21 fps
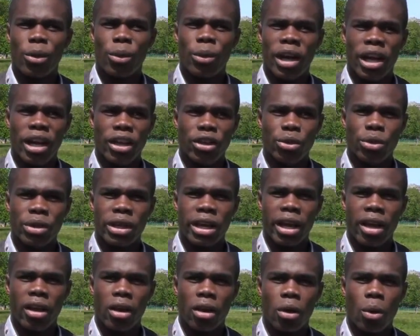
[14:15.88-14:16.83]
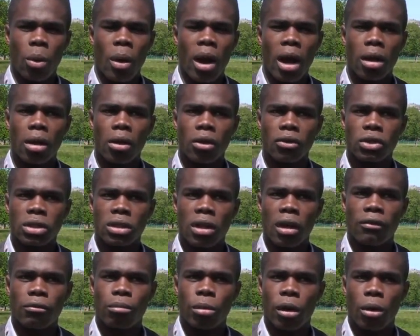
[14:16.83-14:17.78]
and you'll get quite a lot of
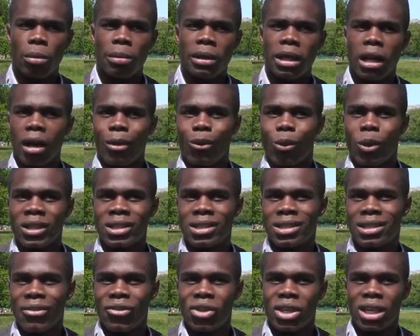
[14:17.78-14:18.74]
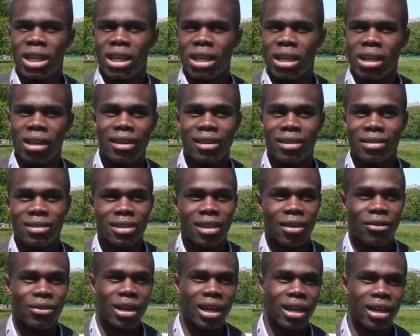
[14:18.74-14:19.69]
stuff, but it'll be like 170 and
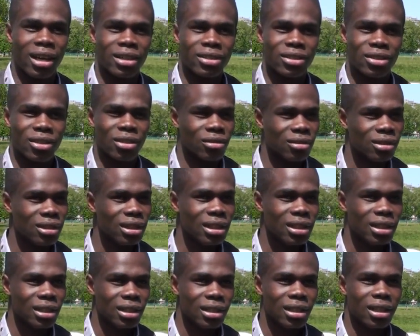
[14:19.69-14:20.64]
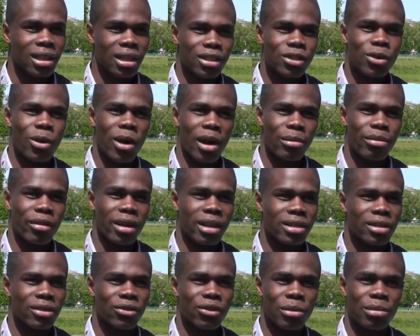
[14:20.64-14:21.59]
stuff like that. So. Is quite
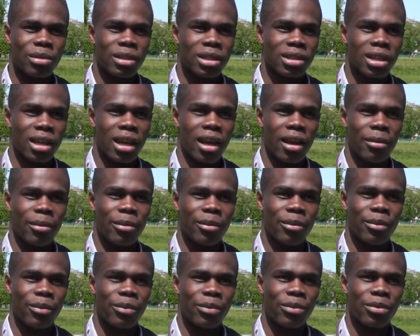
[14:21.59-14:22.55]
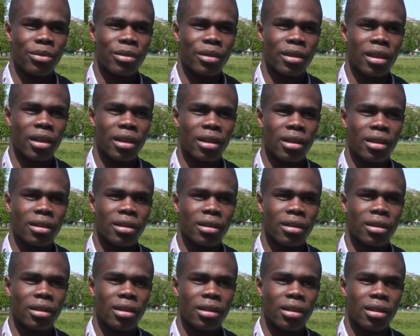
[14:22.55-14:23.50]
pricey. What does acting do
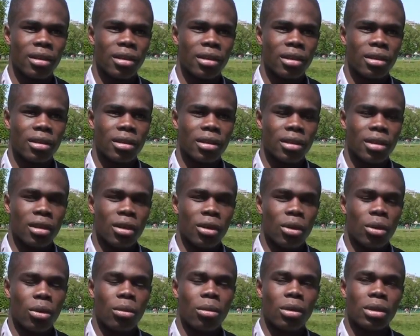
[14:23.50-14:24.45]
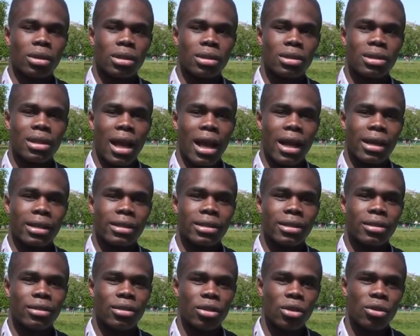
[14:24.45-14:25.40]
for you, Tony? What does
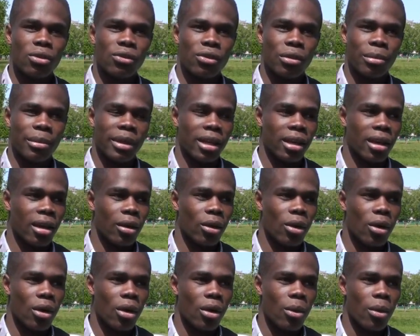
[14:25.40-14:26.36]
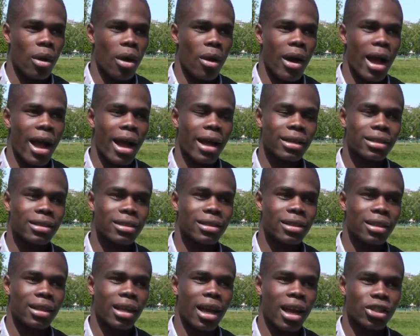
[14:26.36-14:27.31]
acting do for me? Well,
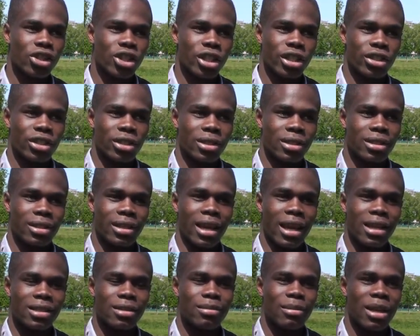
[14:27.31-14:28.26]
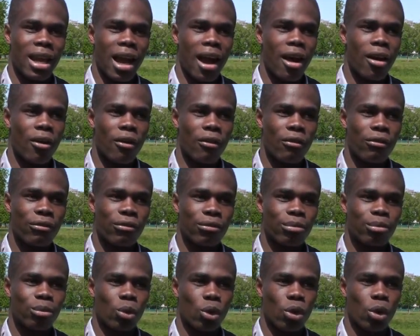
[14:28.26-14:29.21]
acting actually just gets me out of
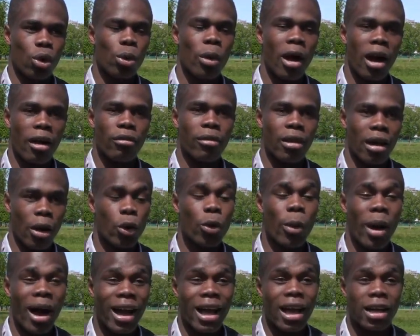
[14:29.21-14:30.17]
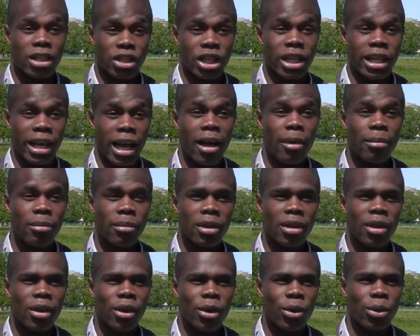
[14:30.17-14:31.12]
who I actually am,
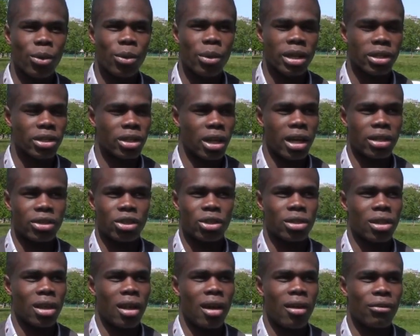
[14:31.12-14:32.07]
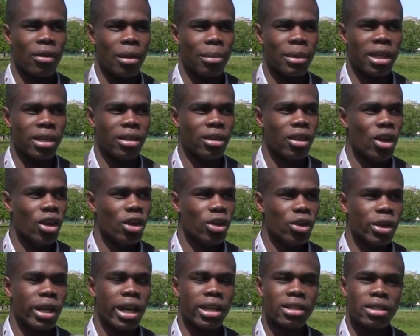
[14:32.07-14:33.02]
which I just love. I mean,
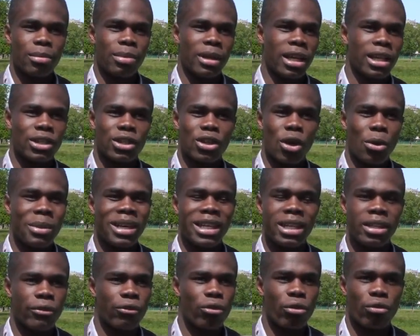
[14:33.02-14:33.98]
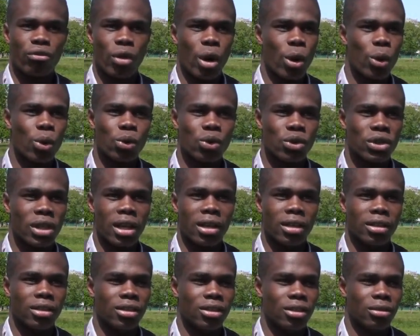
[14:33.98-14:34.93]
you get to play so many different roles
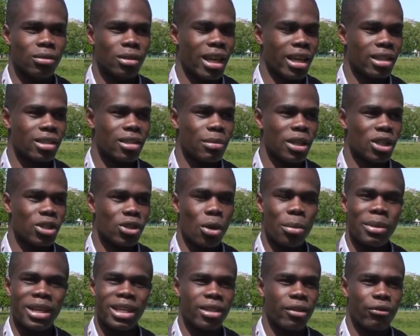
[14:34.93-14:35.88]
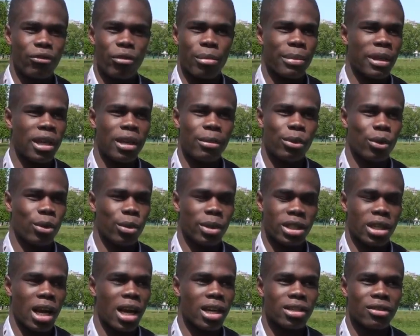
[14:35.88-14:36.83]
and get to be so many different people,
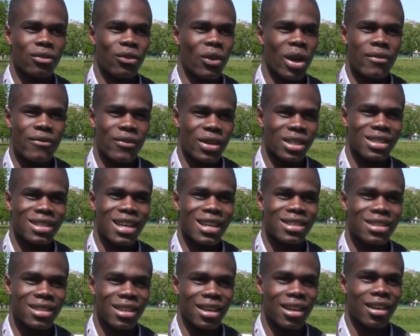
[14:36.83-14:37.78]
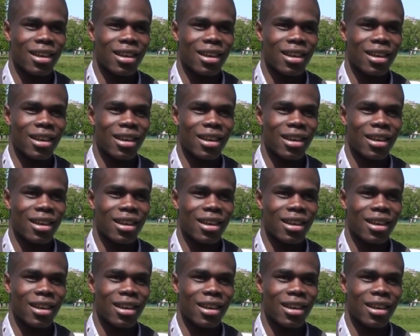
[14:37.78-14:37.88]
which I just find fantastic.